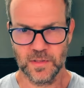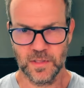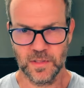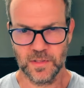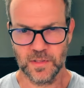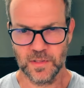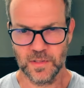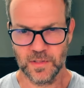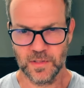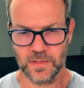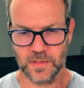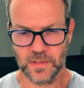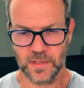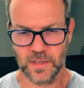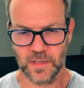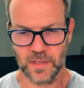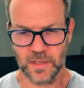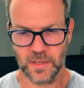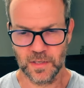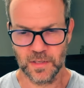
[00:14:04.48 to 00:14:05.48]
this is
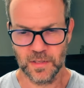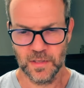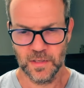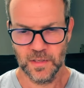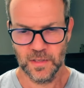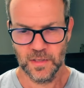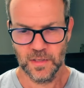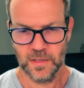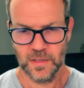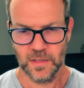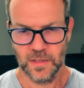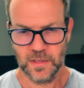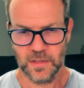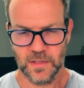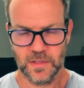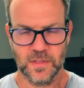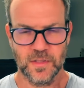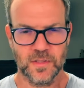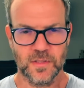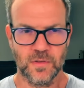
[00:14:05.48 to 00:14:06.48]
uh,
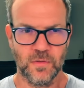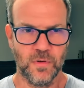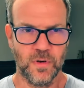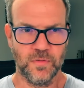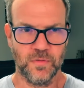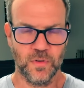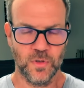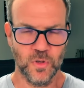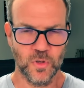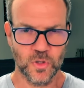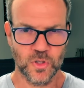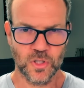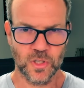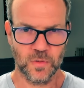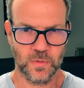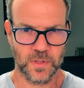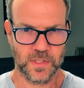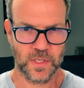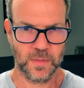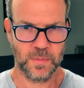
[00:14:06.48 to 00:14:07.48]
this is a revolution
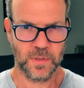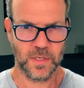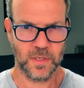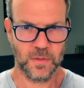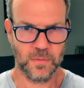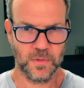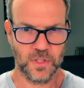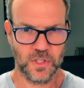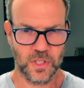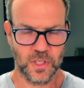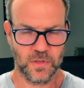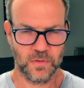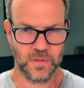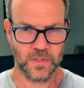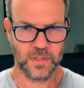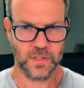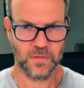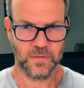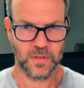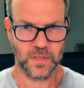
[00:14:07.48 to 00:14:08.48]
what's happening with
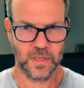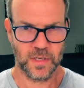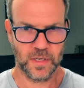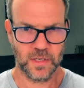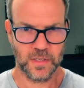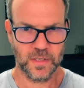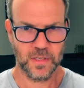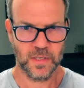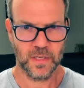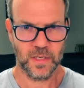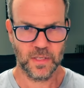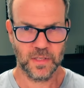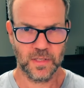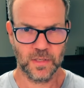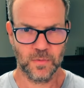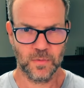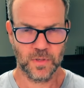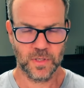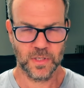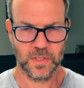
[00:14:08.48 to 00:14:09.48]
generative AI. I think
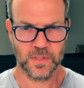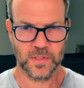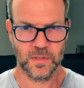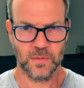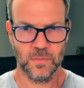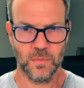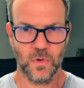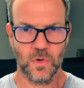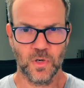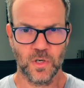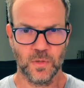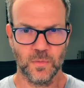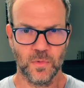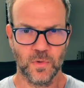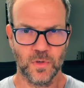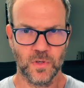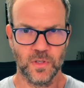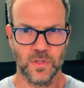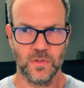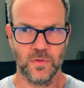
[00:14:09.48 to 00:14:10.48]
we're going to see more and
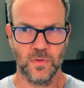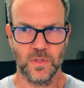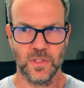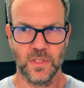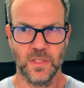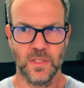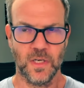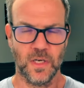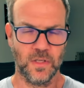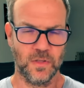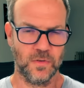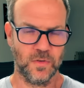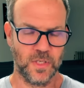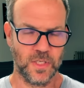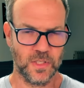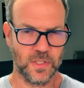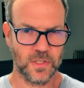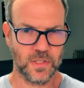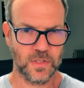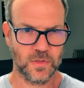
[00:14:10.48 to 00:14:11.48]
more into it in other
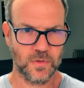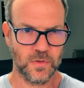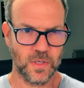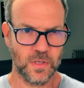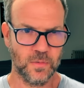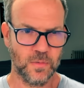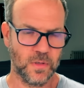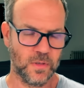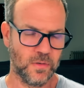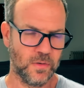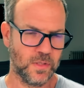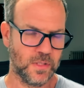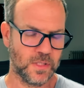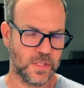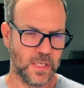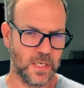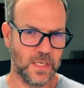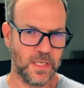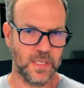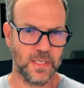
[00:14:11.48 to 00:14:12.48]
industry, whether it's
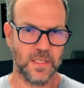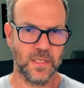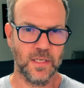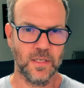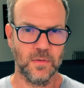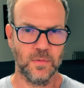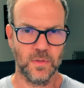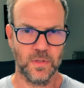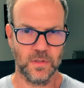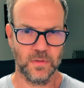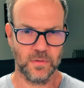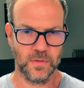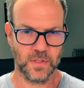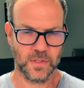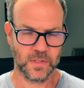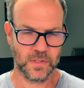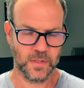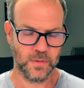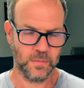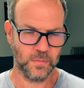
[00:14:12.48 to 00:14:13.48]
the legal, whether
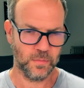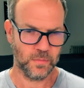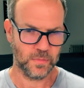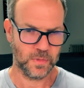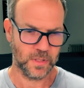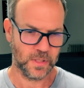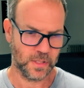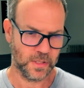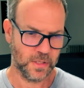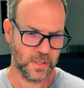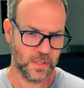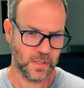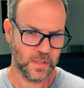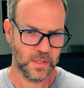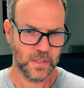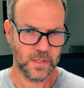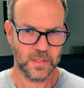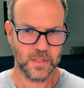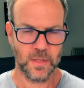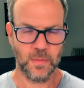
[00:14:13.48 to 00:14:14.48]
it's the the,
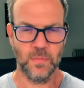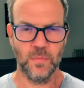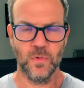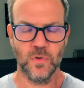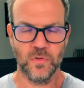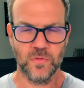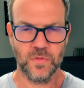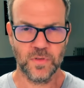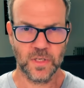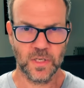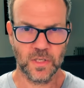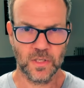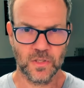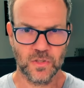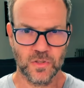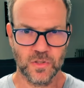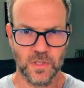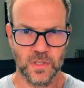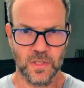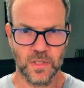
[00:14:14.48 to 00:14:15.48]
the movie
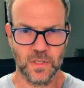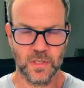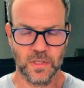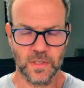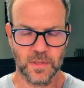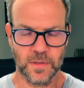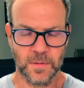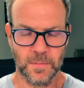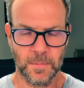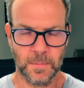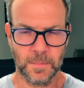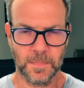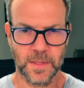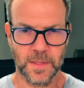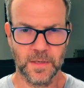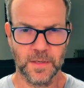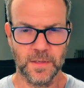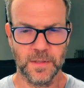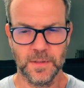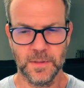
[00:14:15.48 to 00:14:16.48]
entry um,
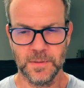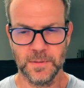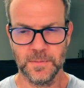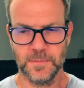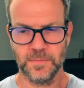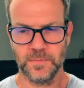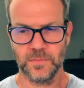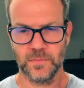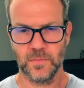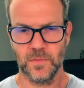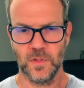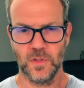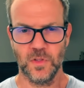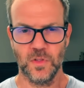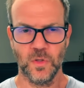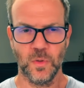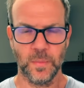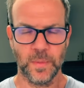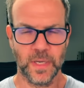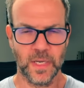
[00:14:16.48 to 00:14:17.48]
um,
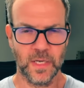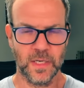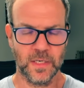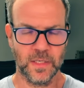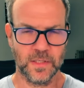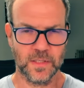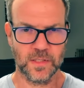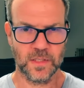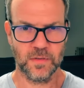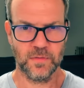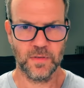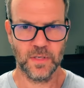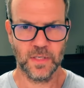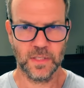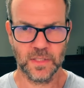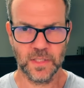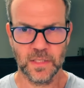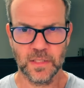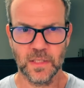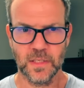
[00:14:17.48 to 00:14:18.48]
domain and stuff like
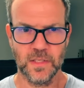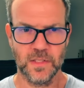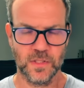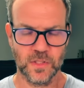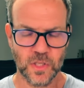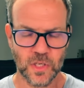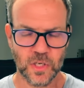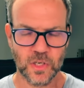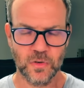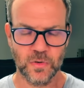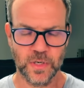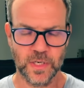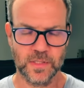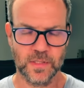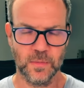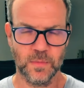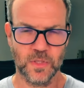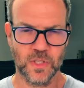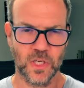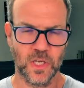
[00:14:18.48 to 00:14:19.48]
that. And it's going to create
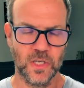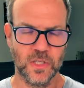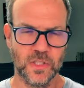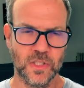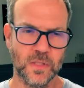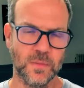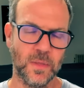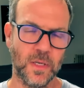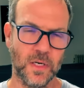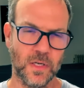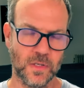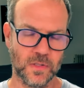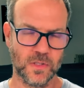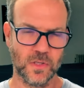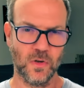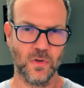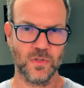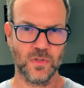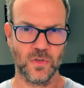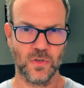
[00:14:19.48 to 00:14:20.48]
some challenges, but it's
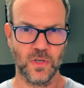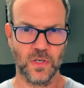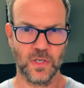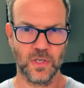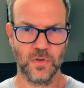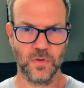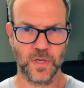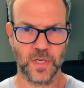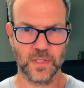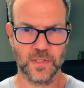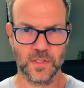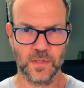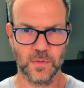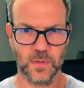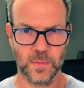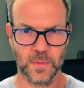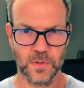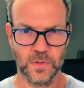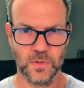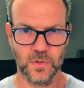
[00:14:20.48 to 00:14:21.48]
also going to create some
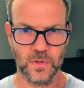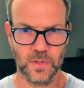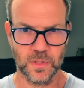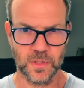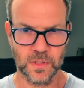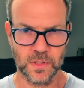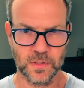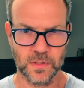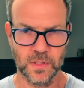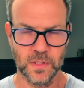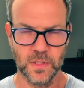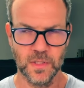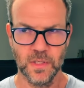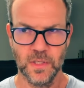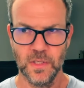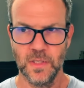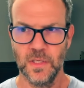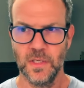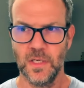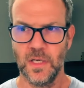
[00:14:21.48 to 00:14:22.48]
opportunities.
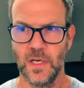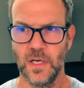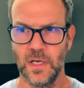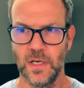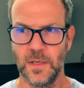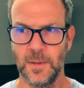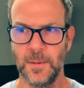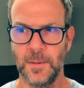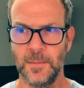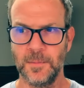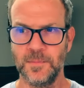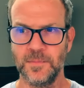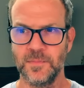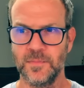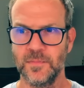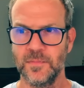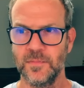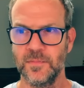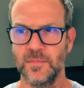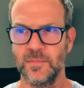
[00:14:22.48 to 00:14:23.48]
Um,
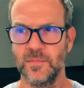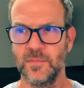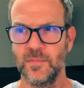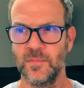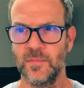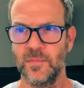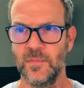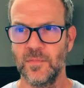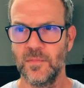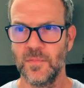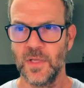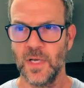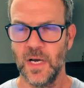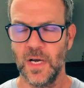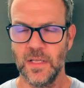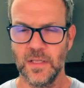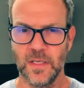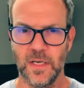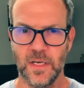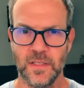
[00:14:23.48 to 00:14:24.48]

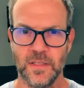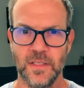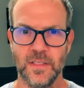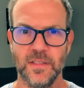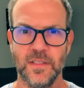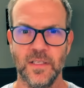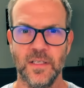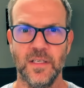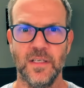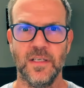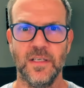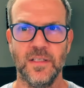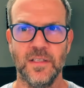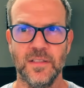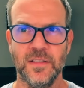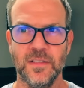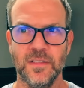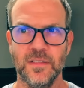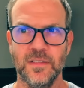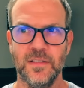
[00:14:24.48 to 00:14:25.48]
I, I, think
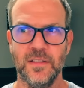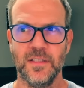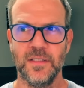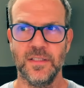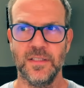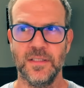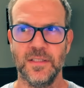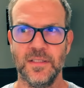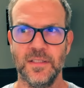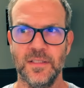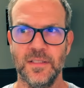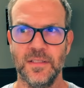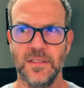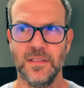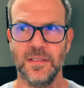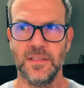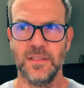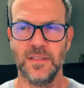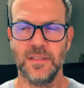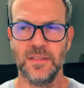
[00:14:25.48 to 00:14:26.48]
the
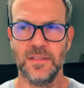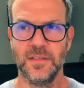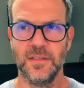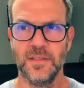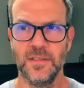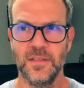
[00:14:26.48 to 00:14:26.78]
the